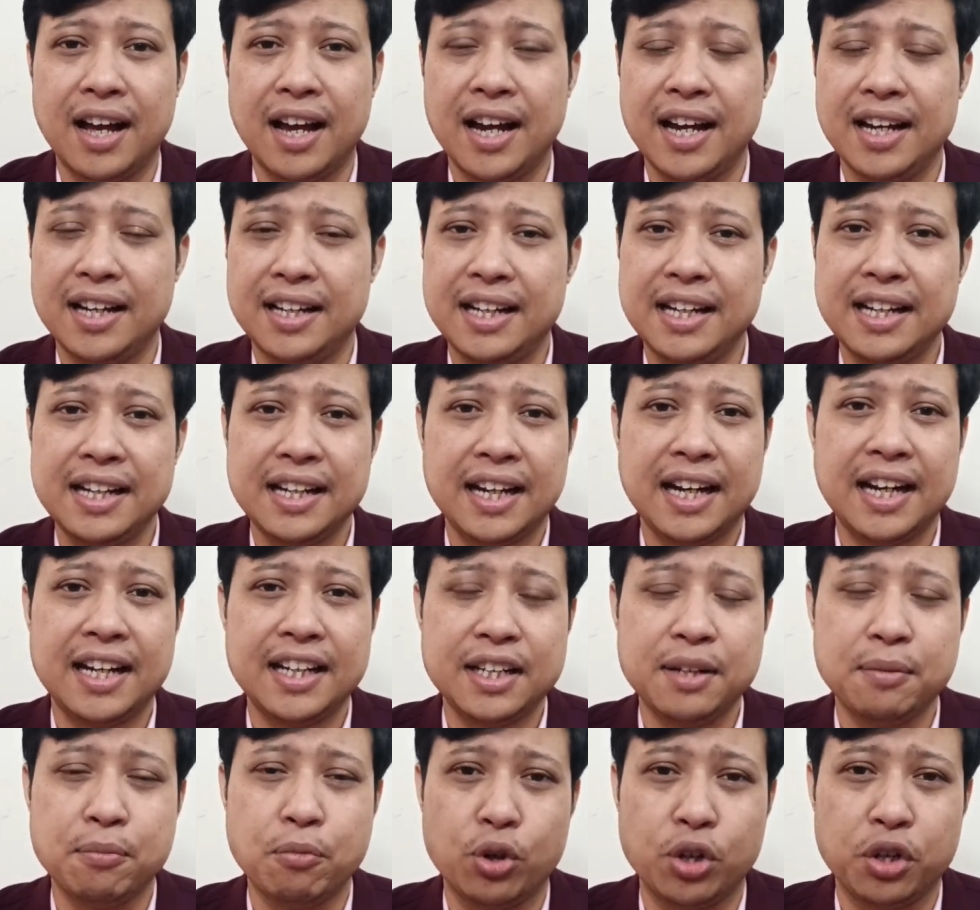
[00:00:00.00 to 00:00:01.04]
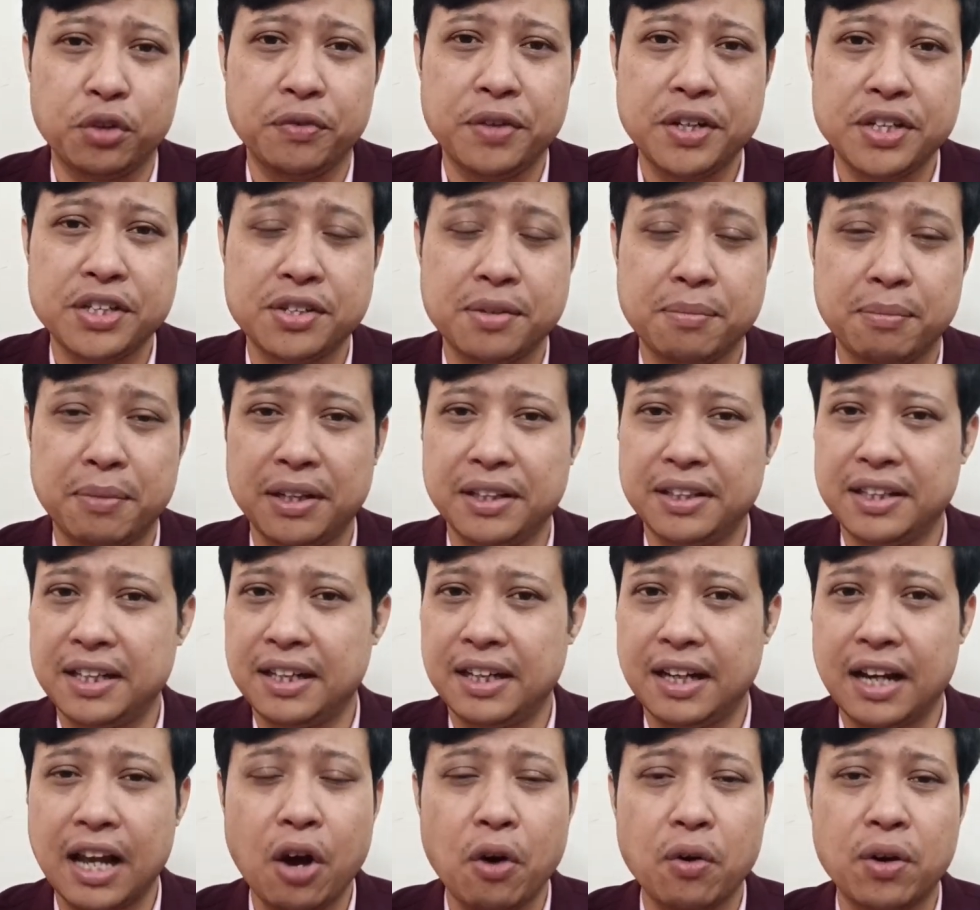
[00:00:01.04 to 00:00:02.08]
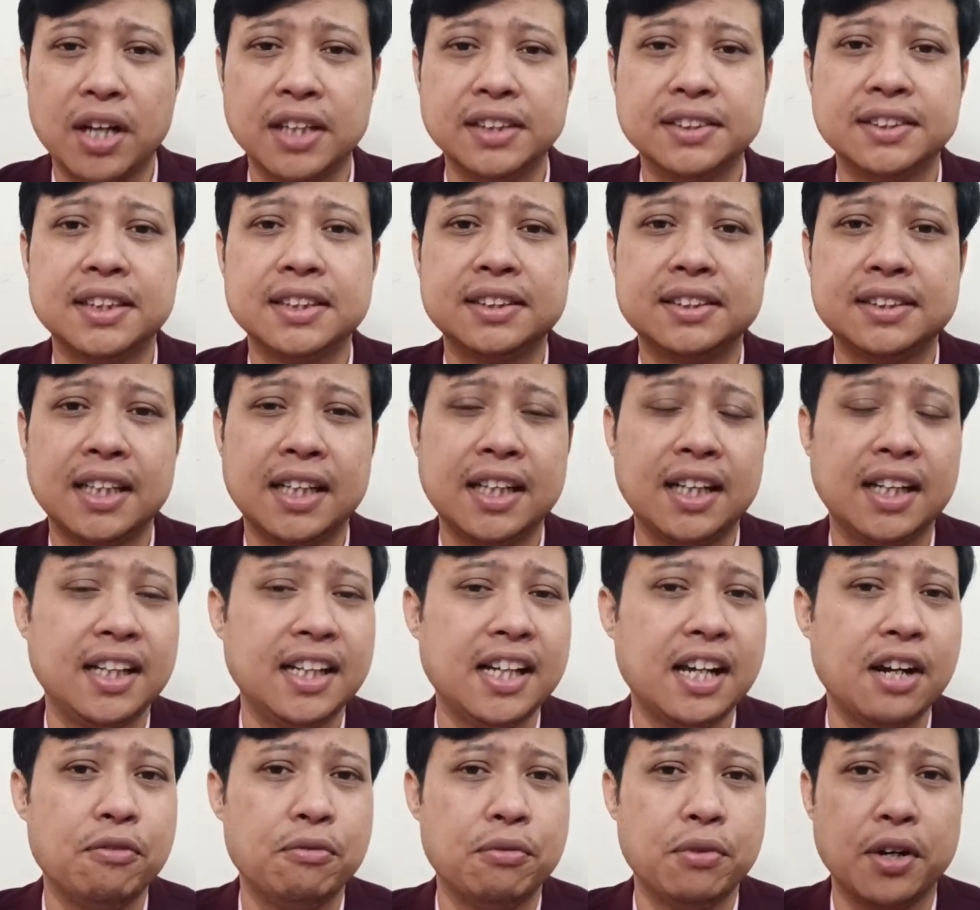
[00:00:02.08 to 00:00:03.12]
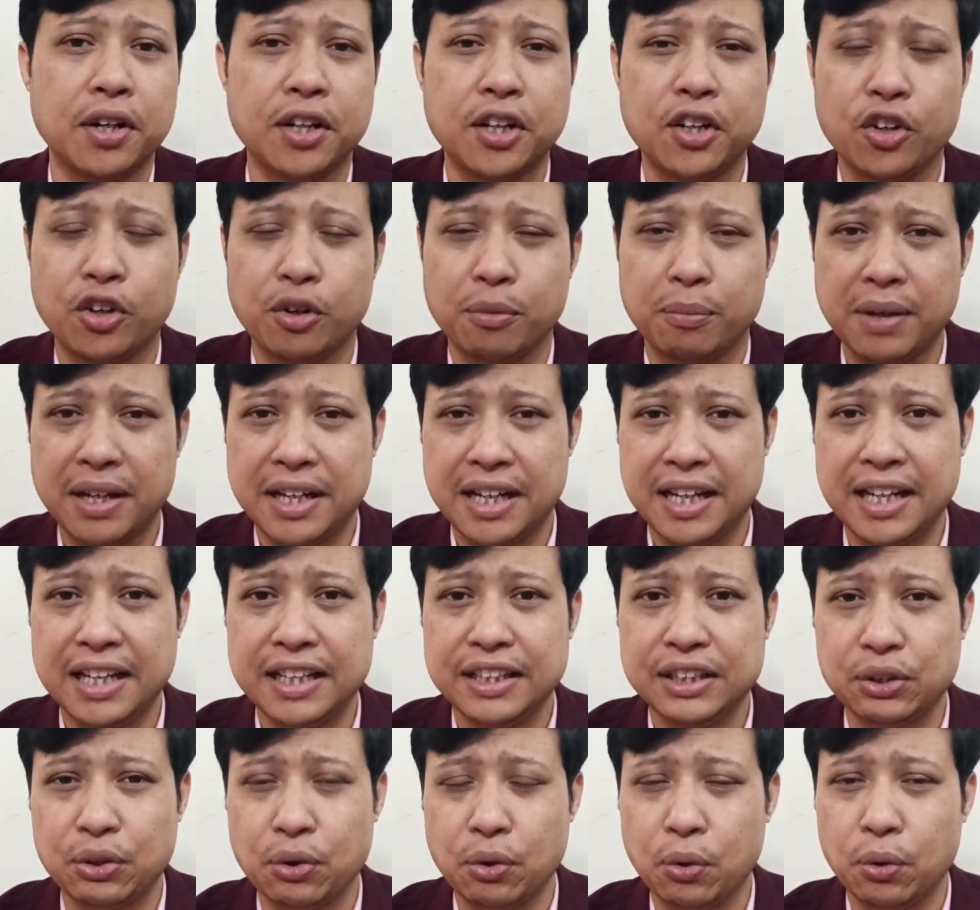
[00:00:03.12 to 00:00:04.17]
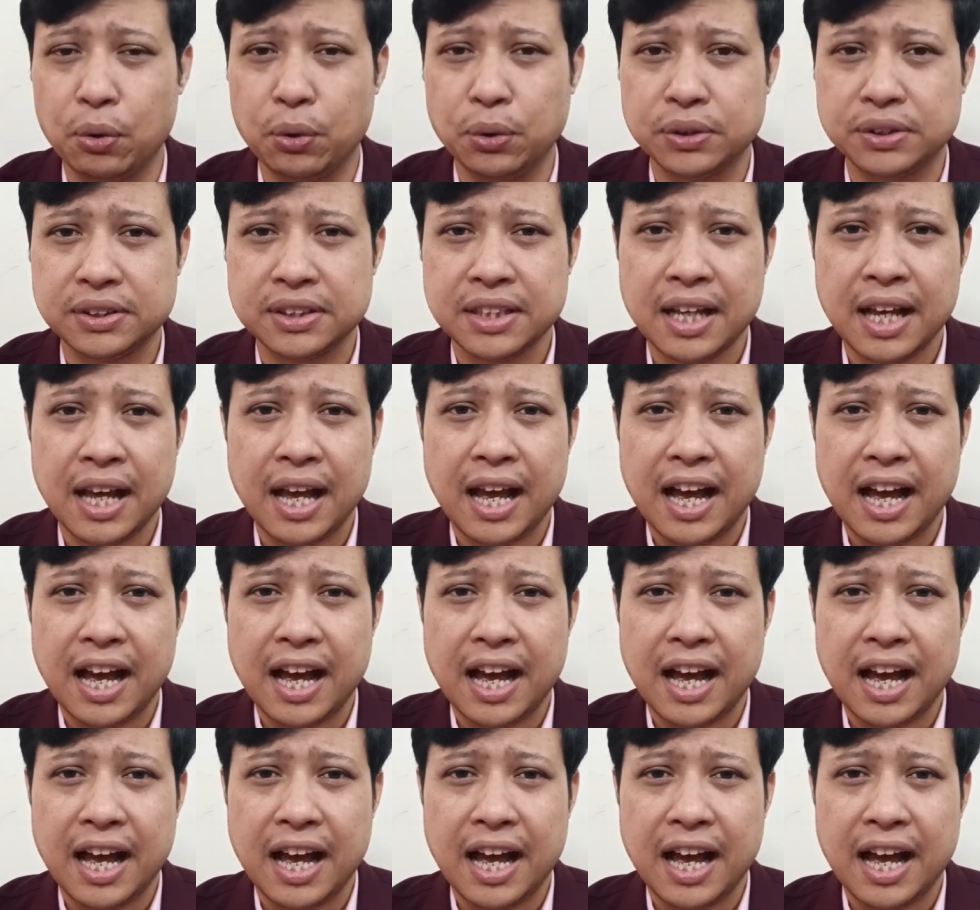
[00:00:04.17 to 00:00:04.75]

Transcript: I didn't get the motivation, but then now consistently I'm working on my health goals.